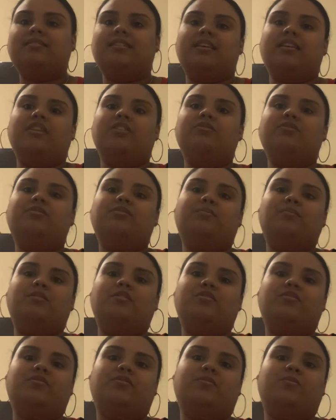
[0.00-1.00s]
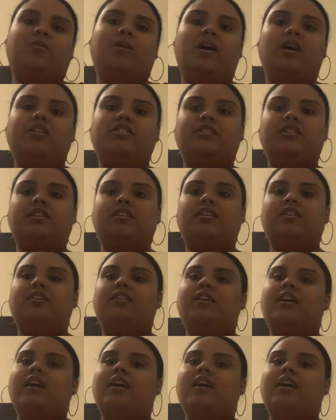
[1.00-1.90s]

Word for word: thank you so much for watching